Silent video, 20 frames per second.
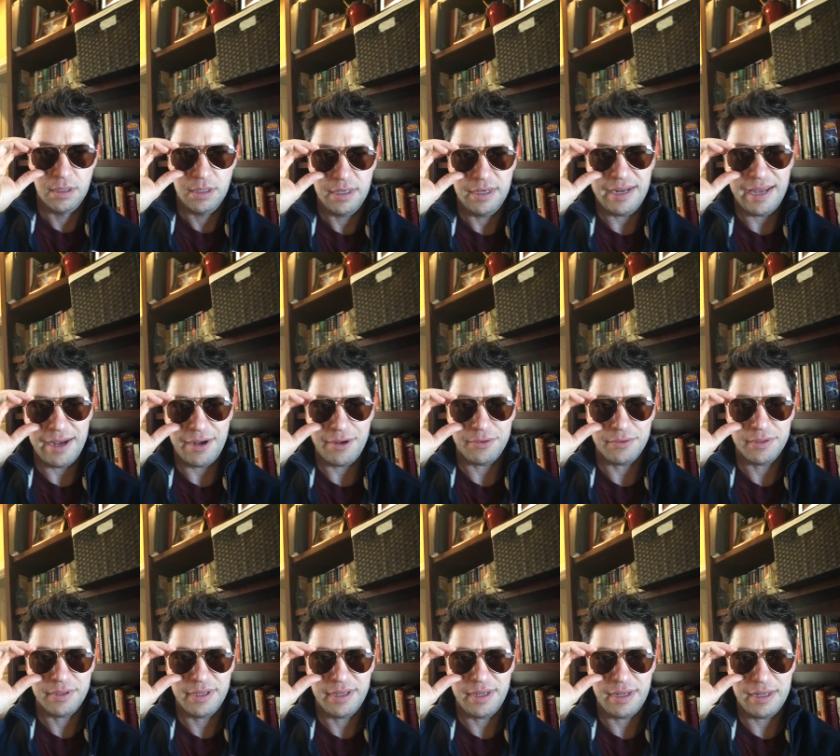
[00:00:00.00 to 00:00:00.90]
Now,
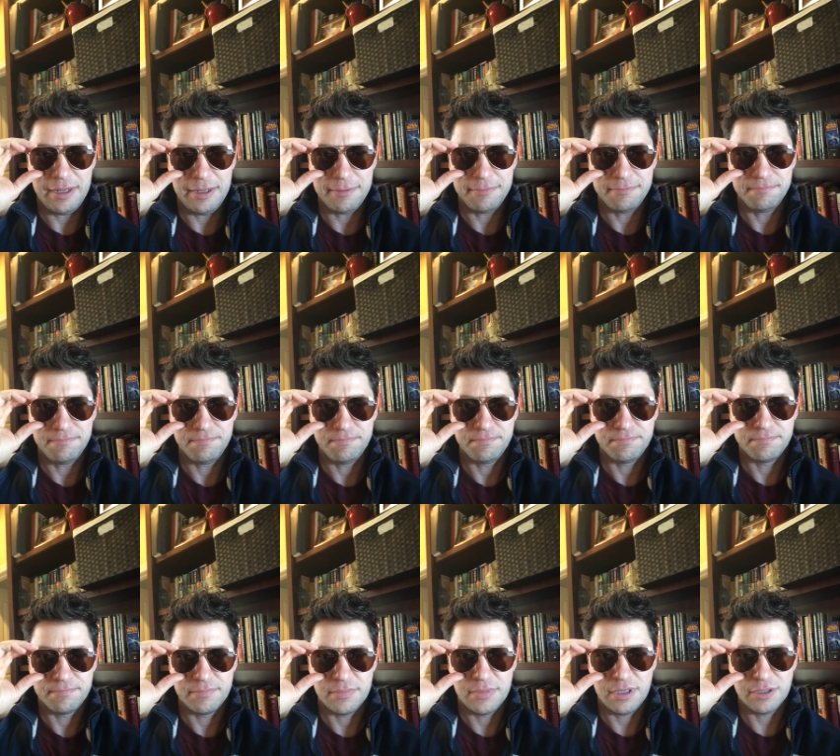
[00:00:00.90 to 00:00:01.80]

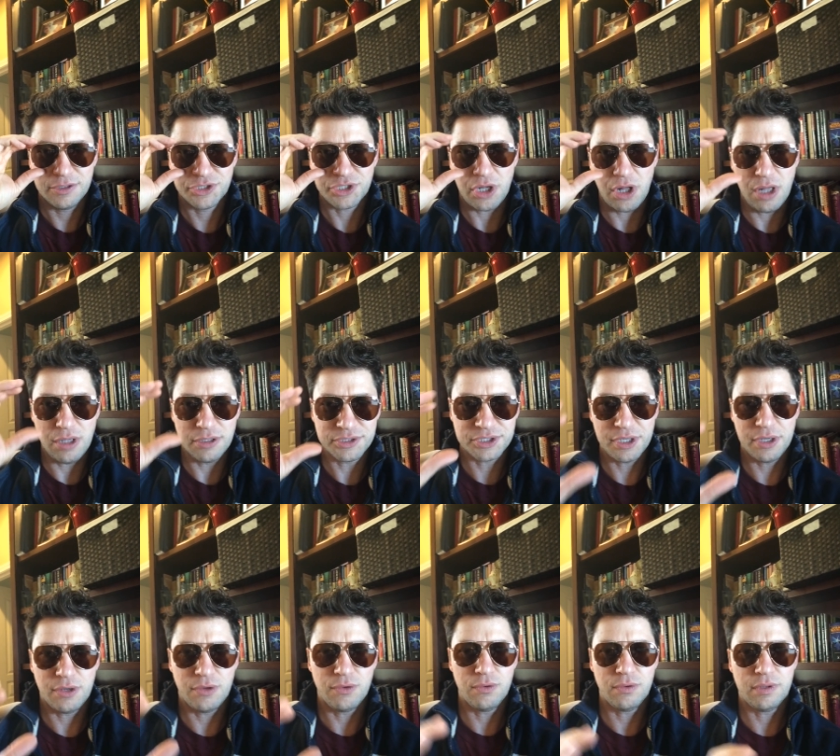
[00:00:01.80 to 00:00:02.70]
there's
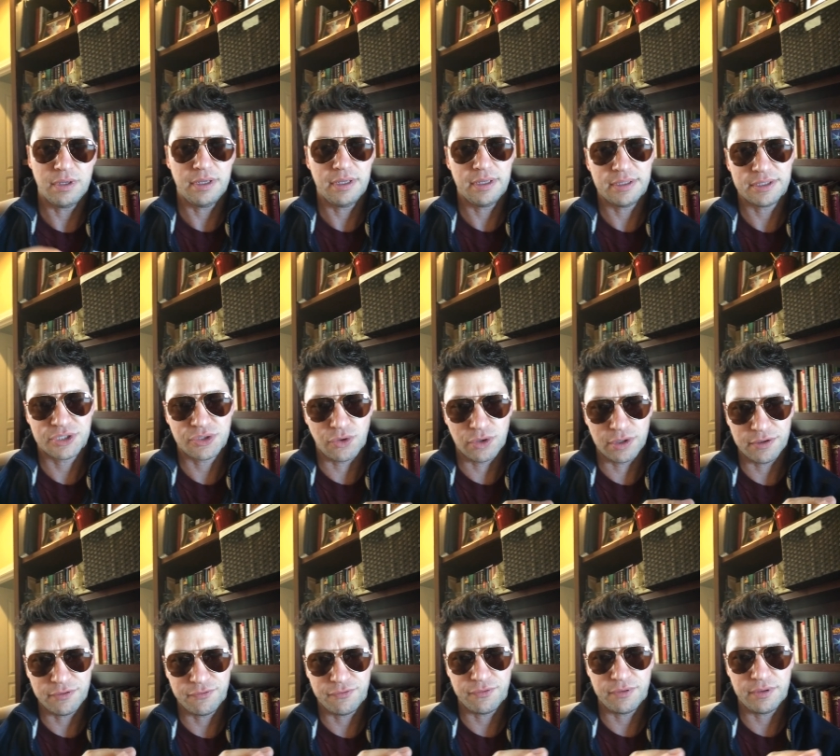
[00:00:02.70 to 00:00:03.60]
also sort
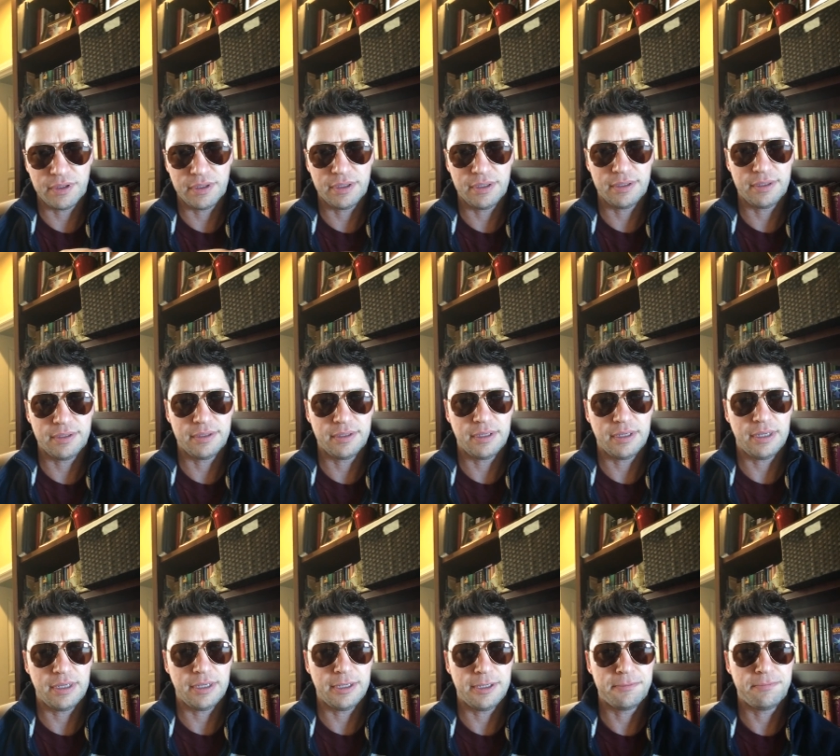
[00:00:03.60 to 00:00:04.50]
of
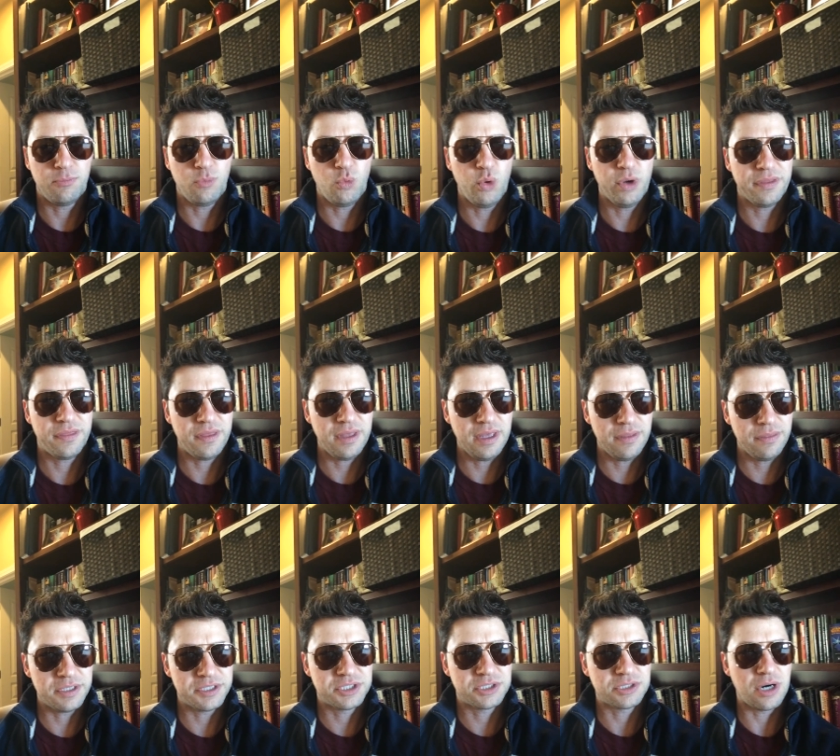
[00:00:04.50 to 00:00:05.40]

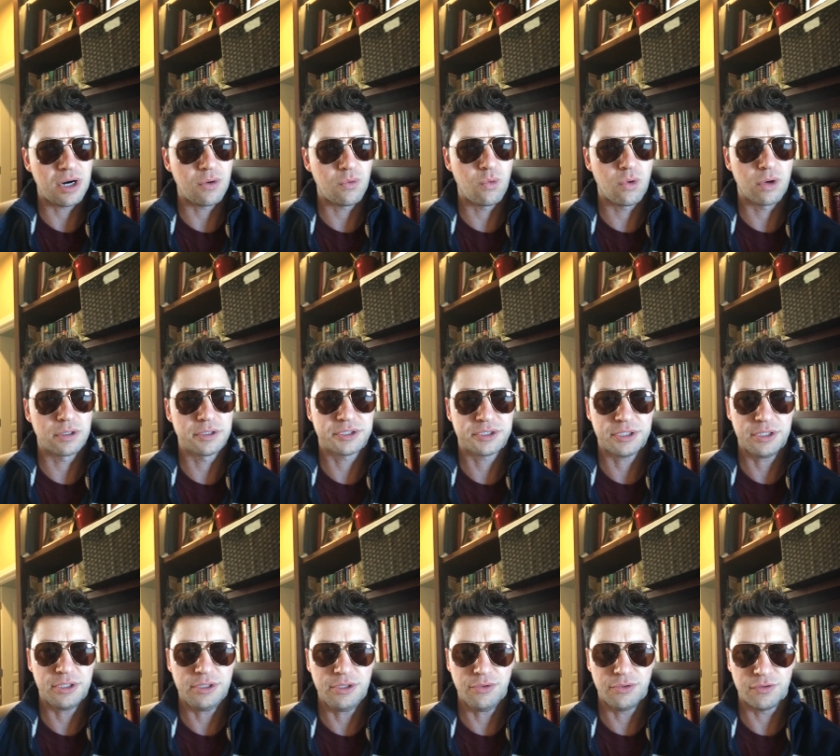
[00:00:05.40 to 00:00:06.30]
within the Star Wars
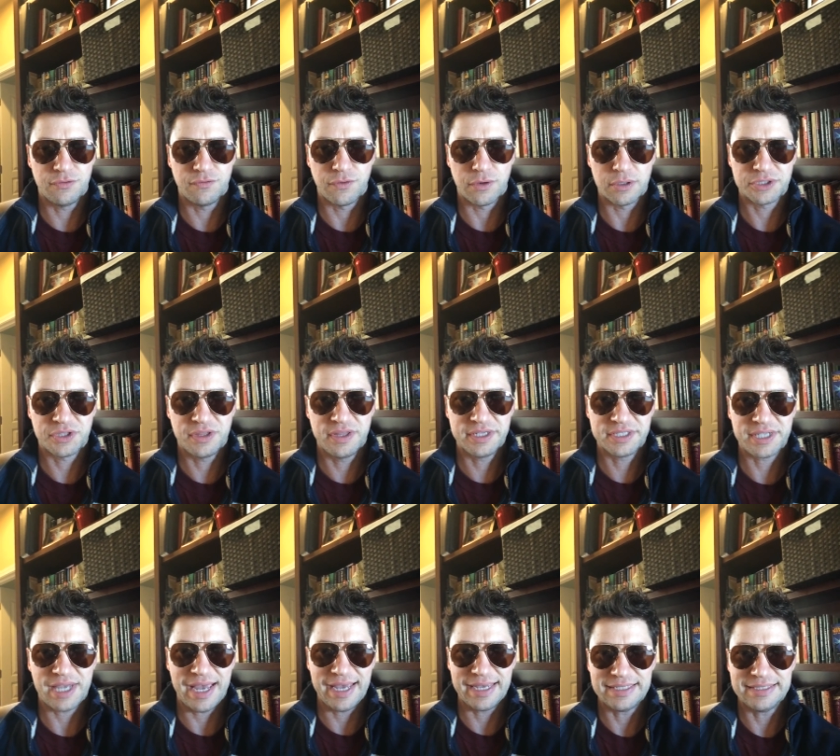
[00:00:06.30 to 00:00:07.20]
universe
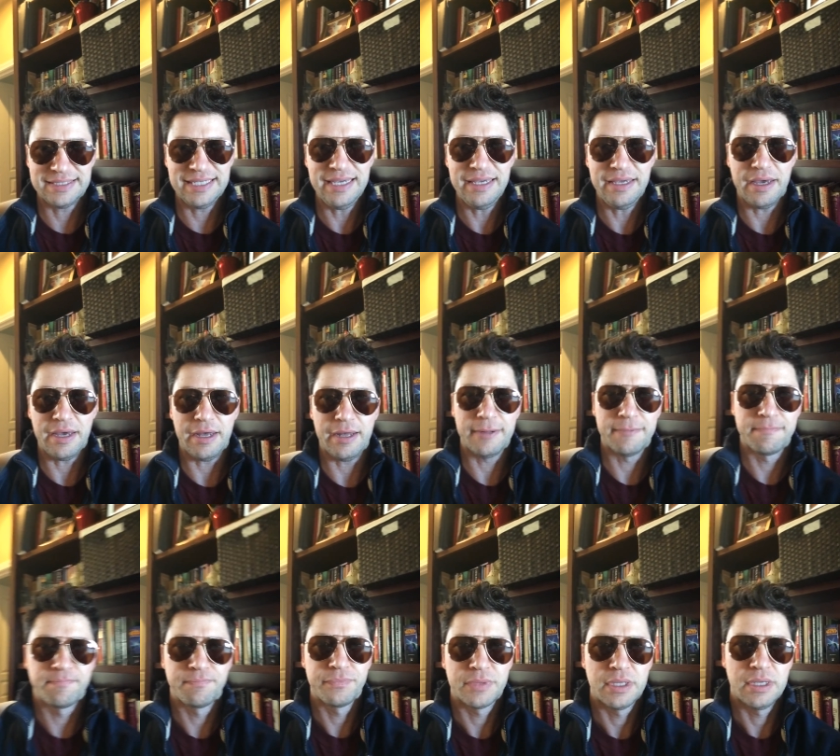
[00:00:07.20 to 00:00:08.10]
this idea
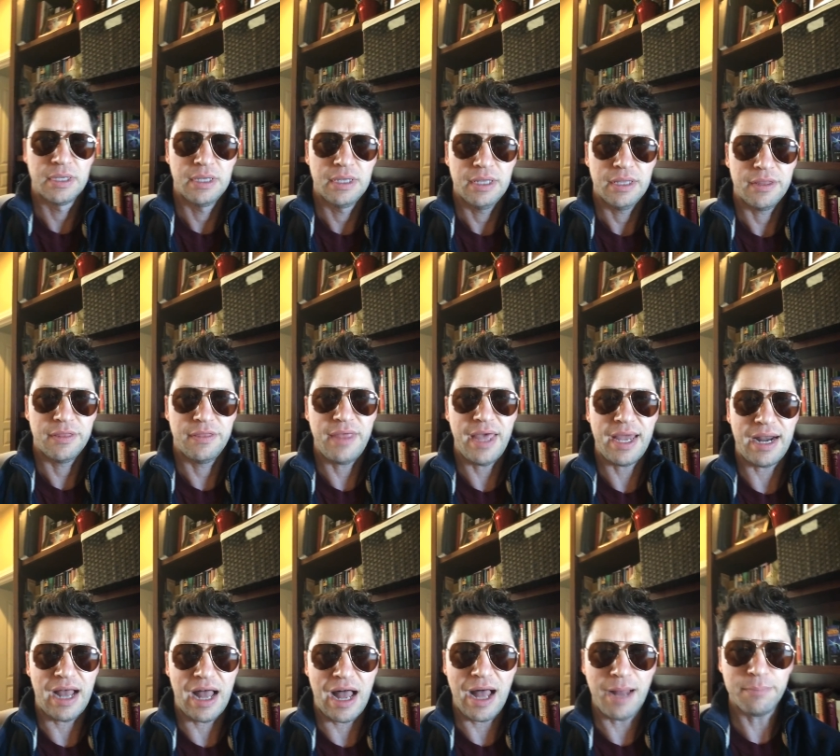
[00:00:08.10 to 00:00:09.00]

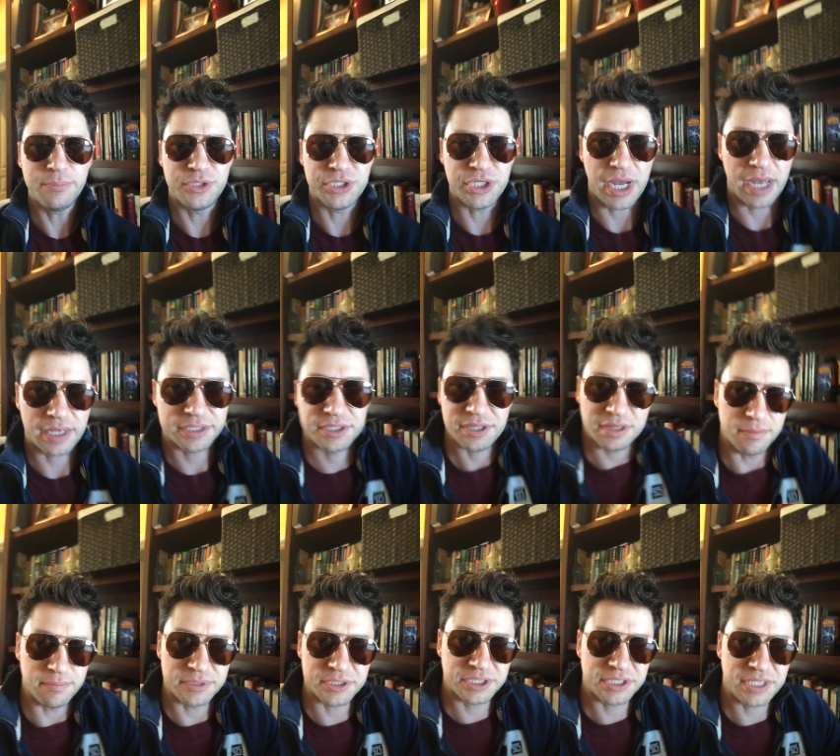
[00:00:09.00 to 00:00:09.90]
that objects
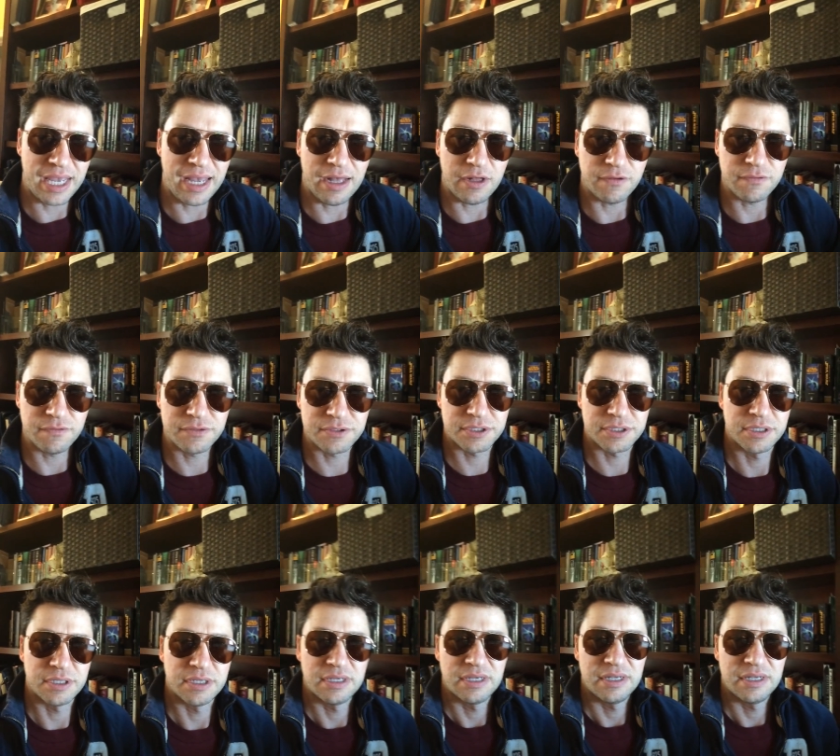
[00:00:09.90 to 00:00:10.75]
themselves,